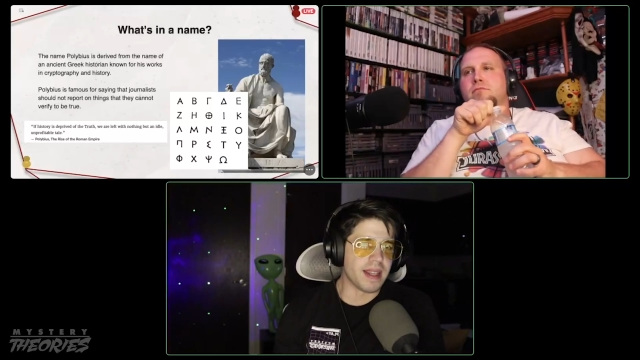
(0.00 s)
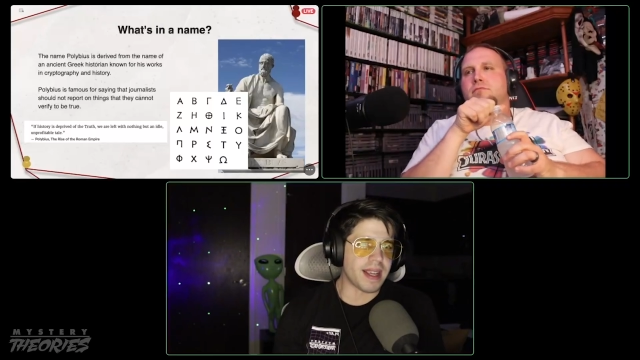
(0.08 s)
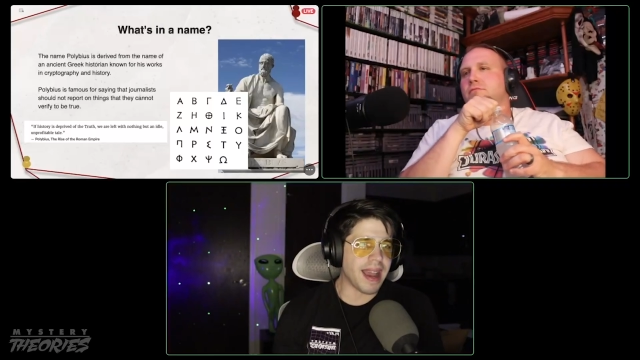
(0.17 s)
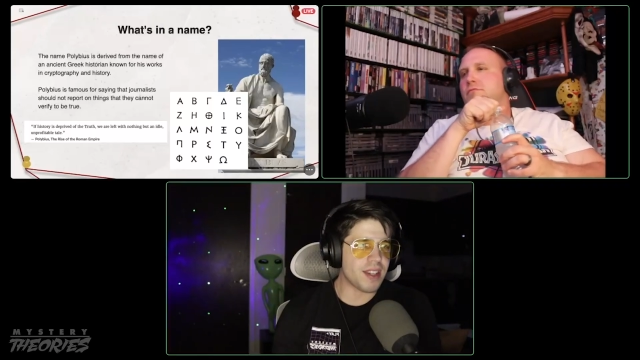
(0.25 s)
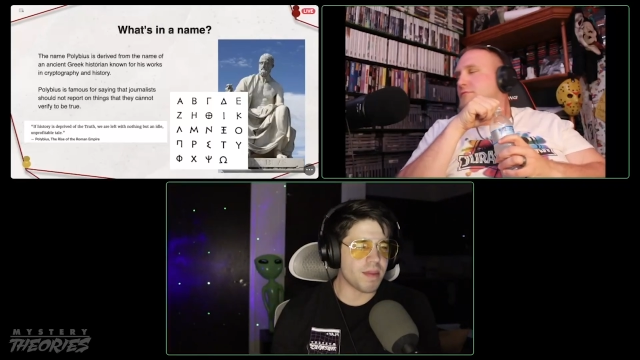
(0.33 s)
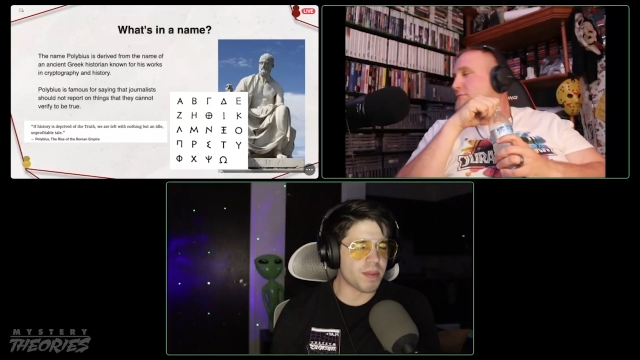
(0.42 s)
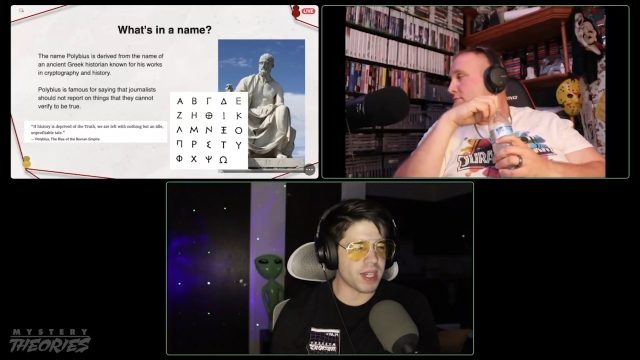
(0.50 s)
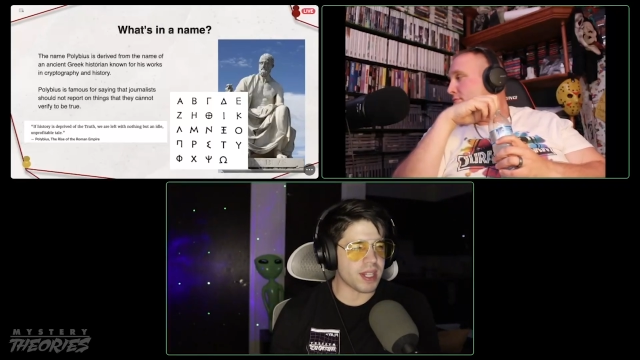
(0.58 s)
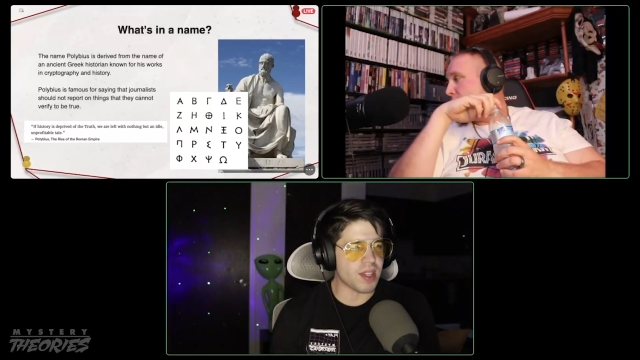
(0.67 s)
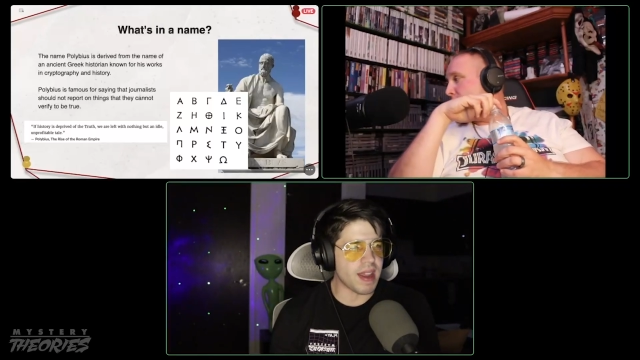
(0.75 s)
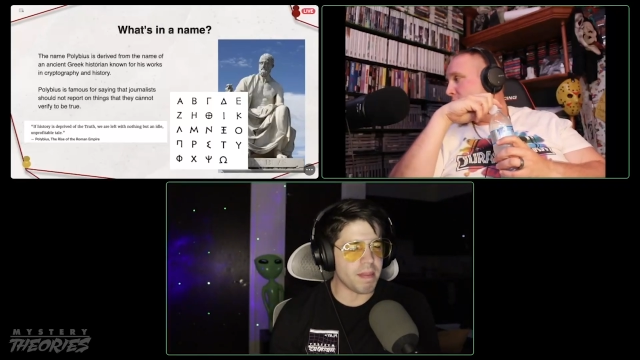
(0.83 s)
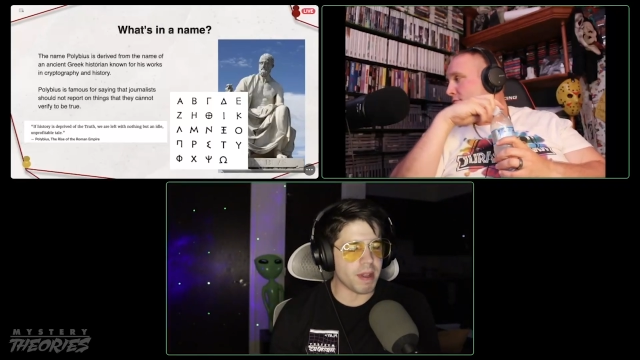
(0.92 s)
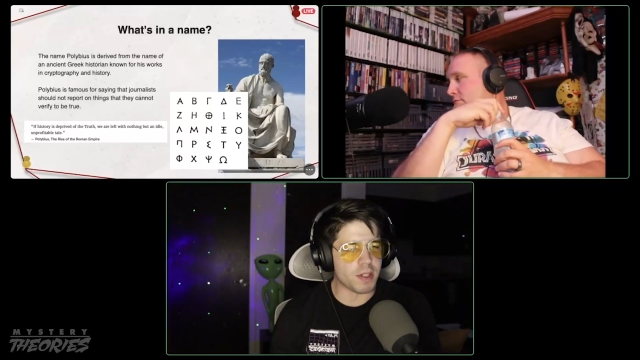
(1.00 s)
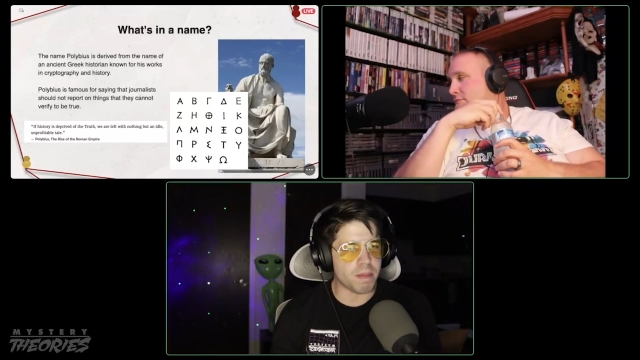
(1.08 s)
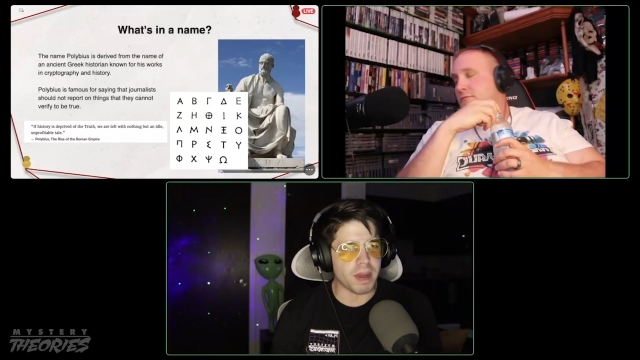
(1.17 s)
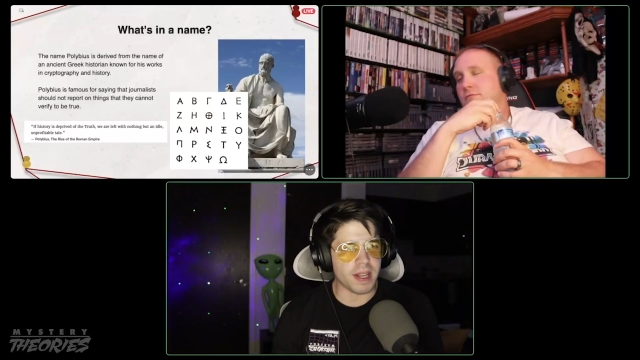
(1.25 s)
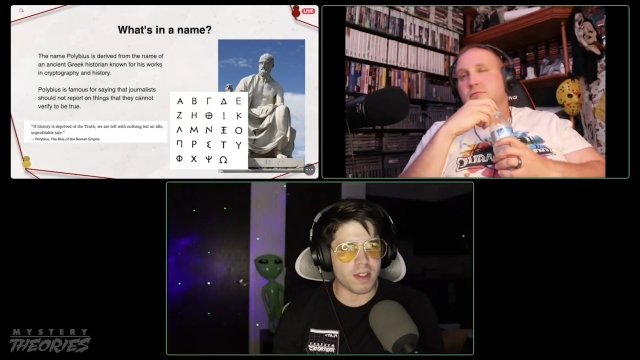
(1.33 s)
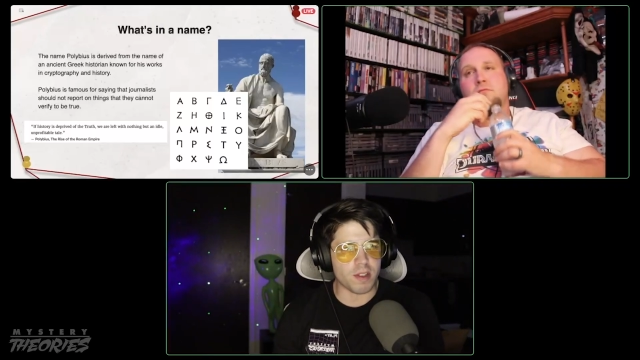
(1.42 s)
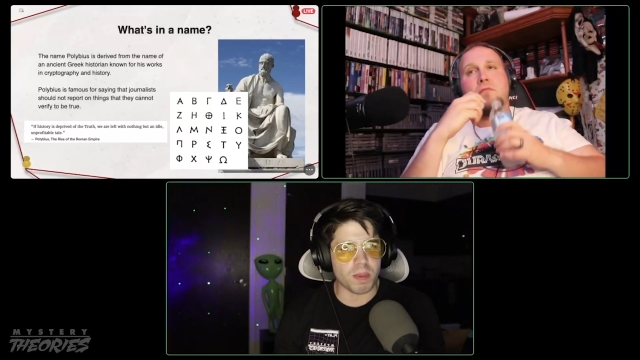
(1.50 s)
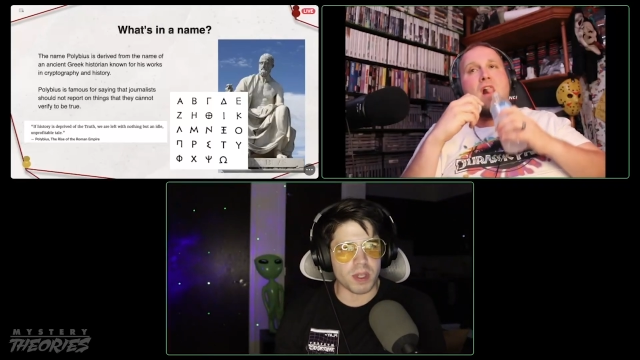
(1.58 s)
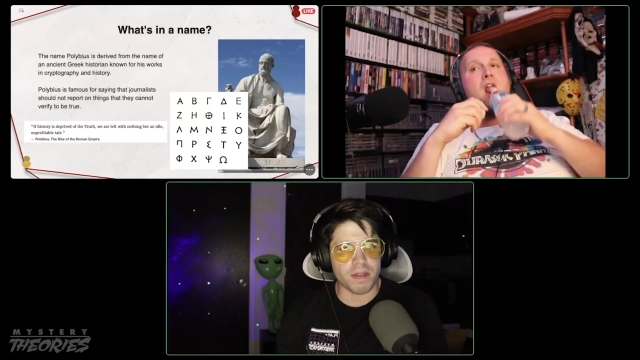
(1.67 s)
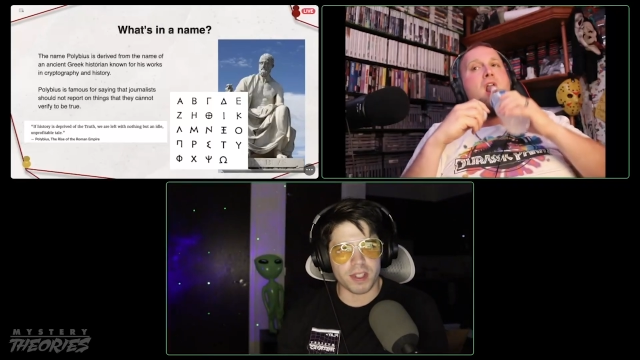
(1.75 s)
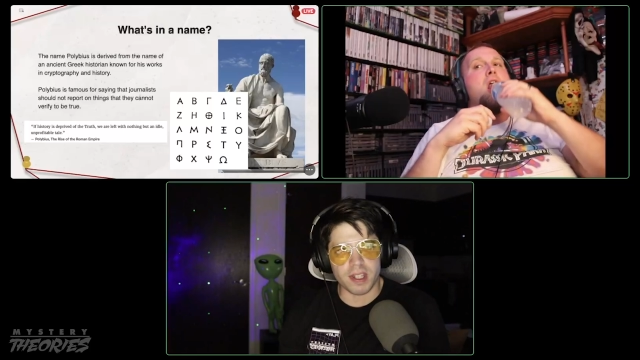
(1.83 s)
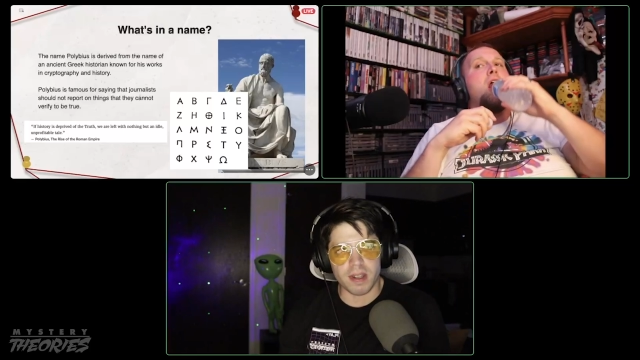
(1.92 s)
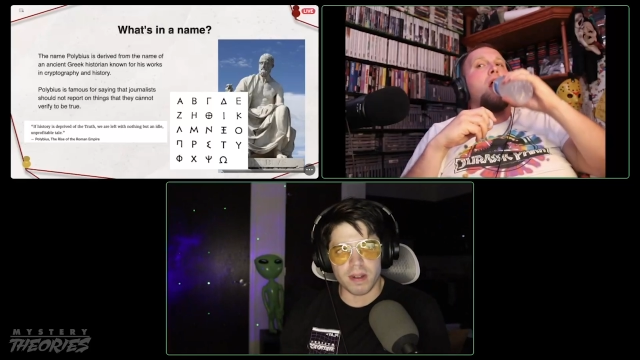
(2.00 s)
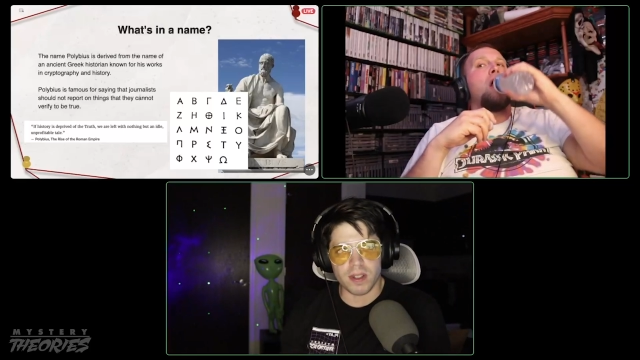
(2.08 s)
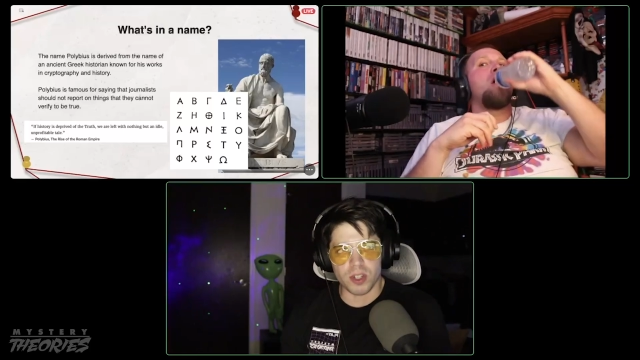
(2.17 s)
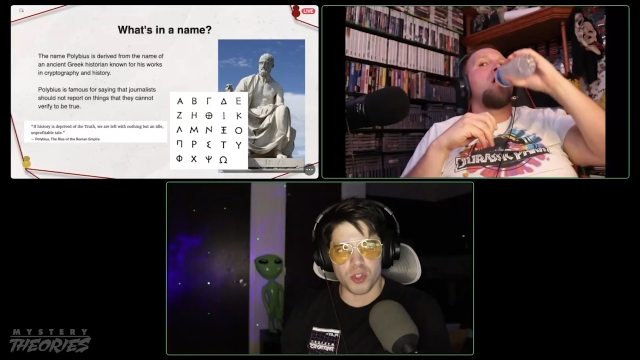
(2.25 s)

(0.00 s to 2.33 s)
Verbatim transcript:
Speaker 1: It kind of seems like it's a name that's picked specifically to, to